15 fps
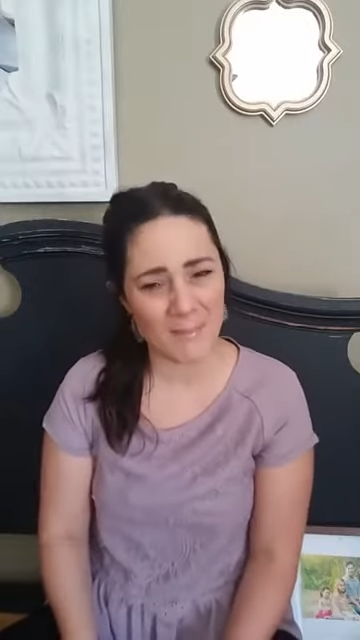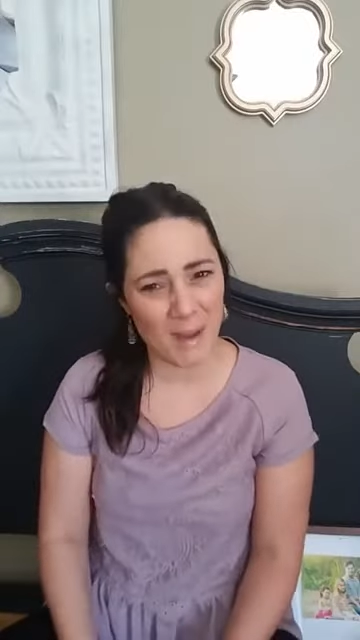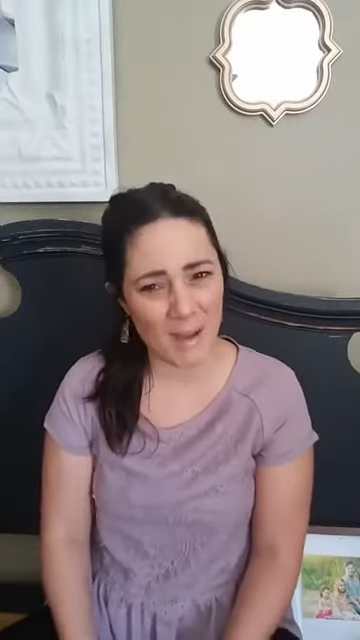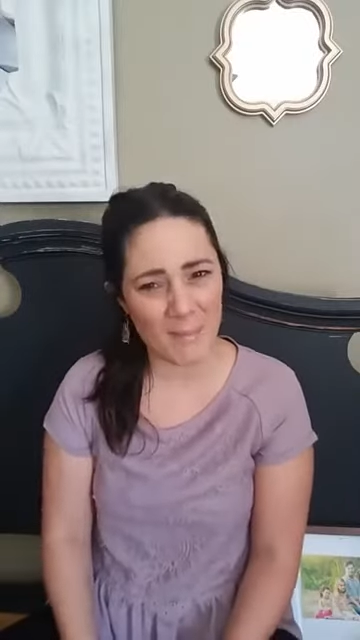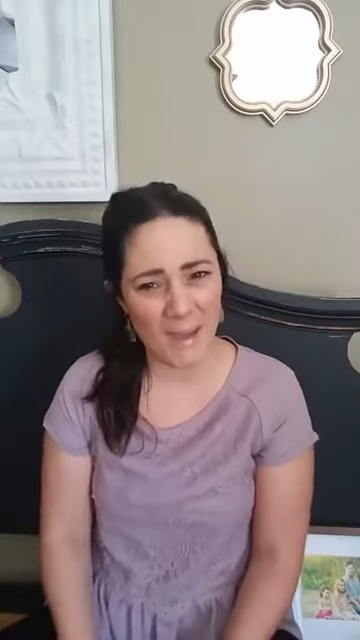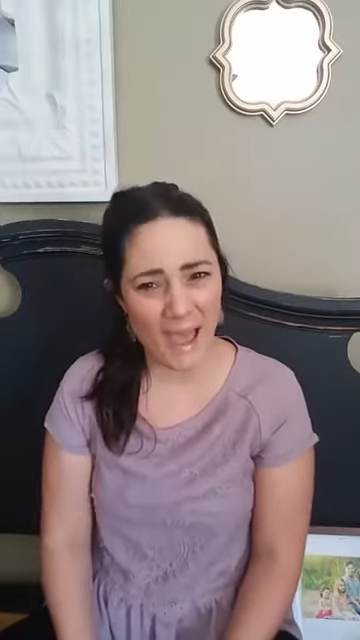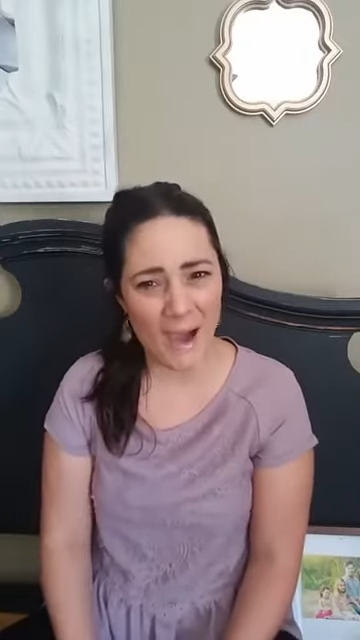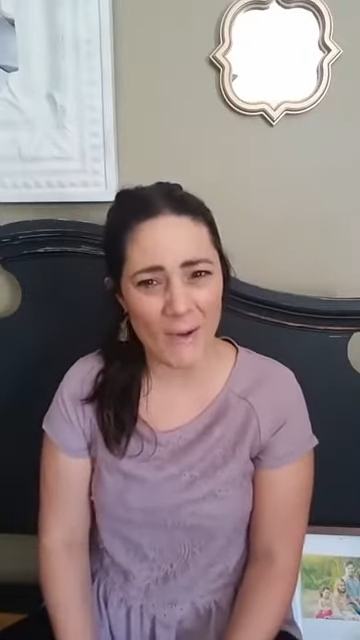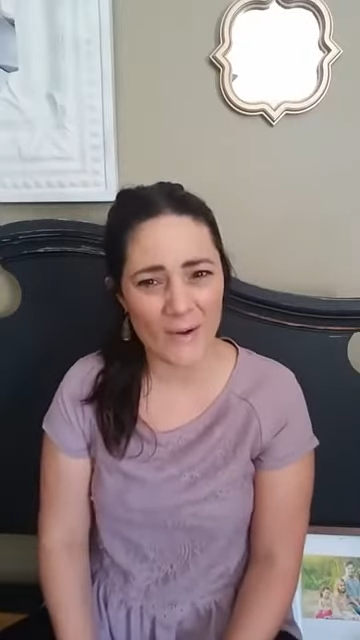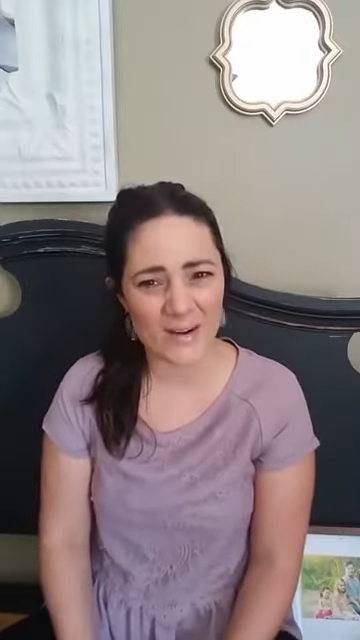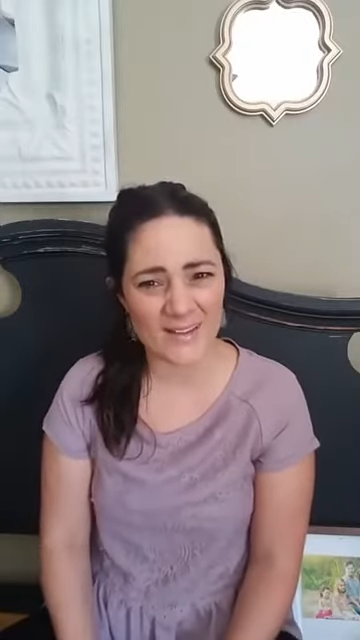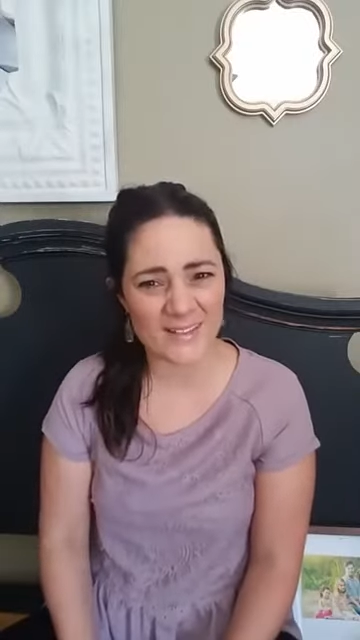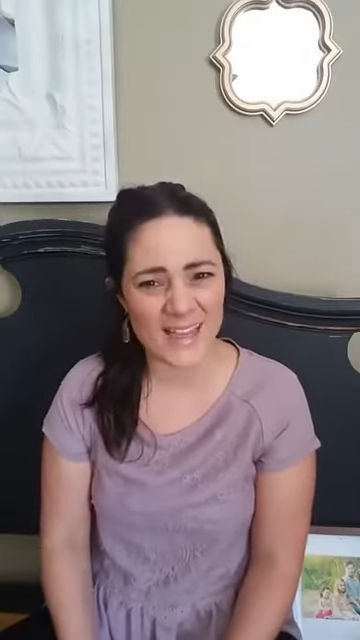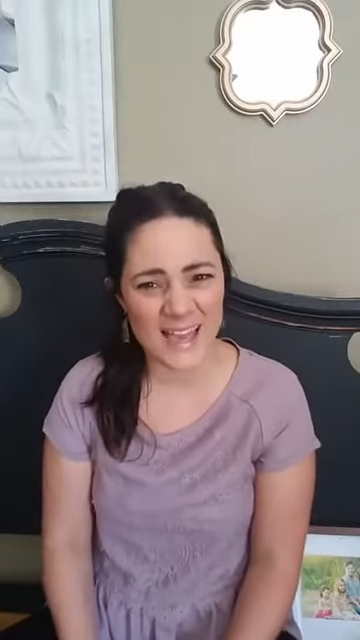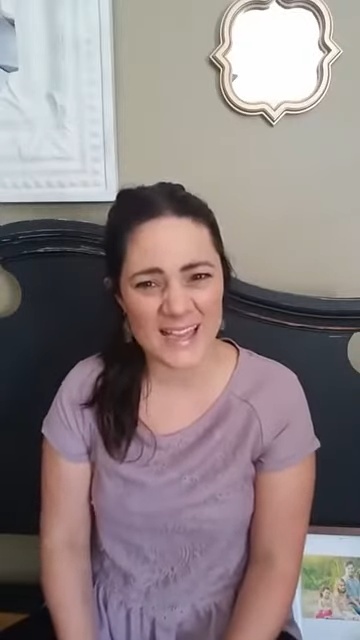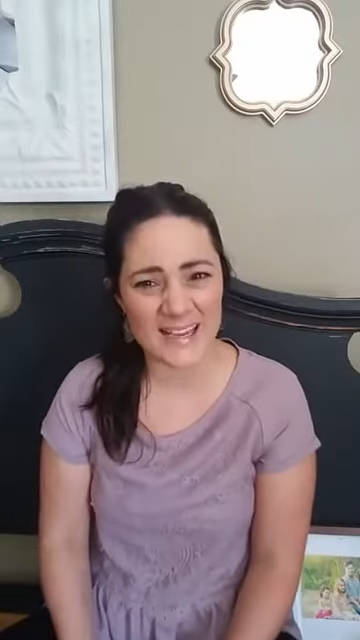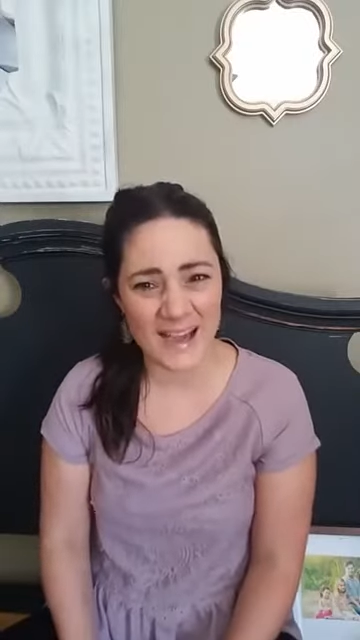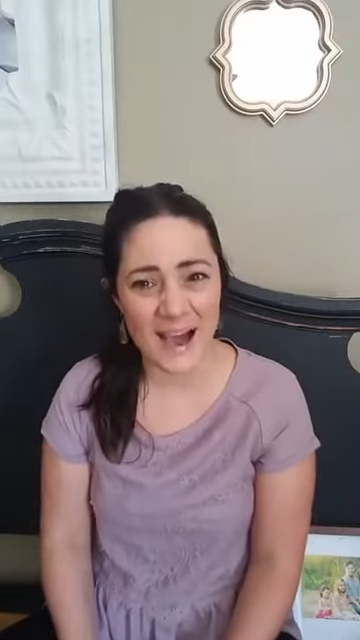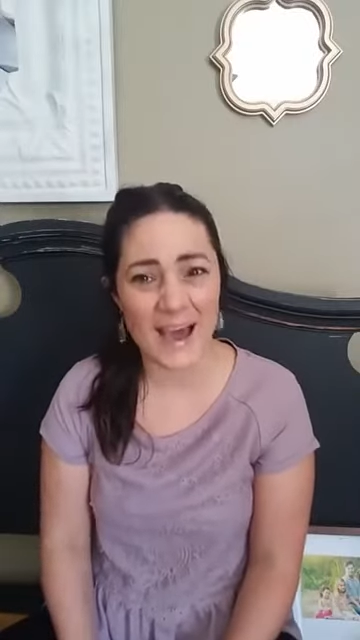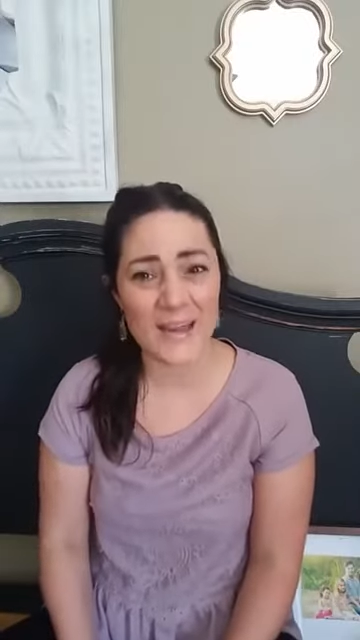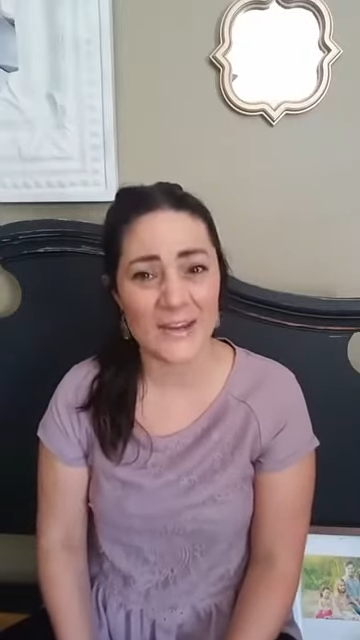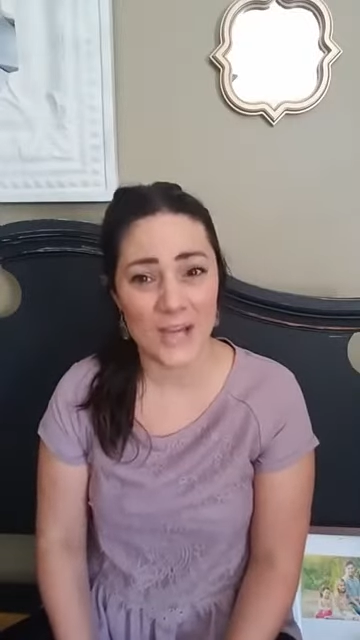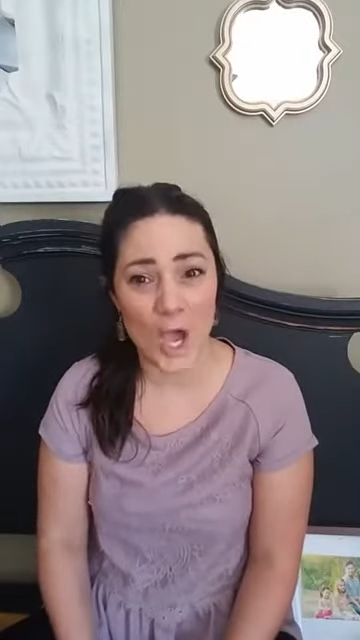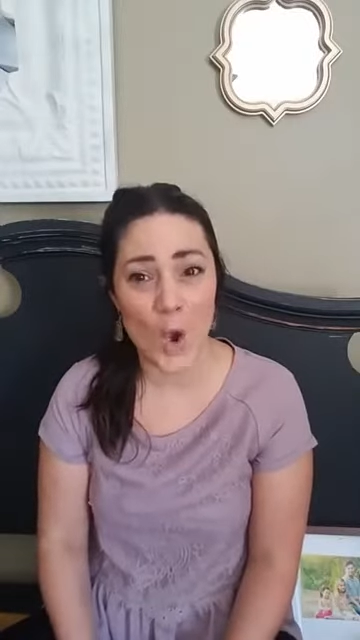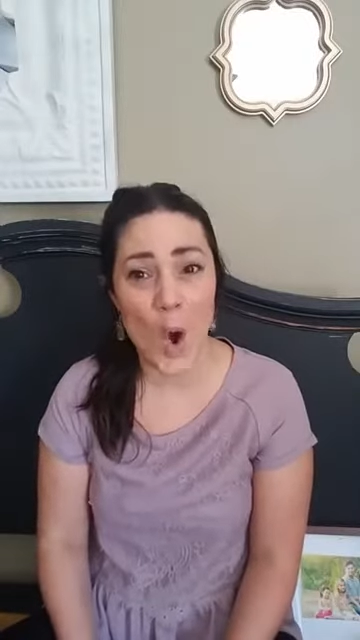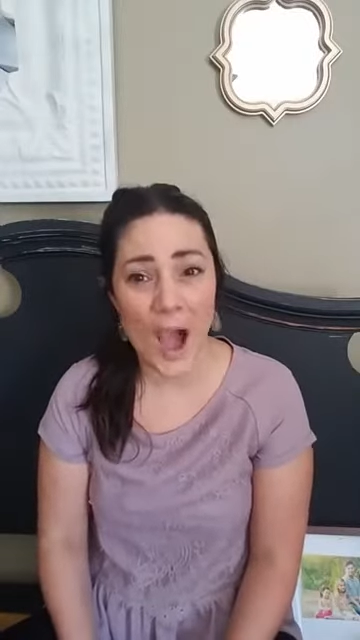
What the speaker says: my power to let God know